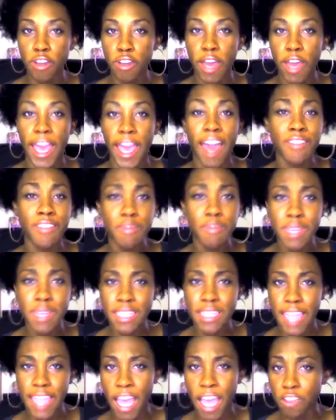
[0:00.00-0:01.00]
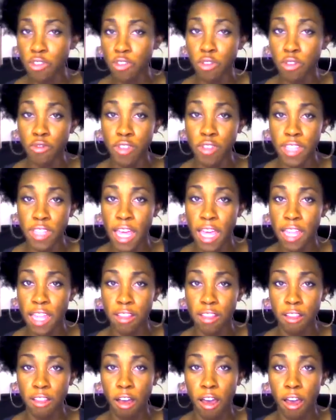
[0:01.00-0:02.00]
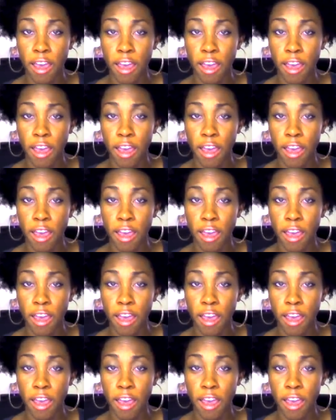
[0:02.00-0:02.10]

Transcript: I haven't been natural for that long.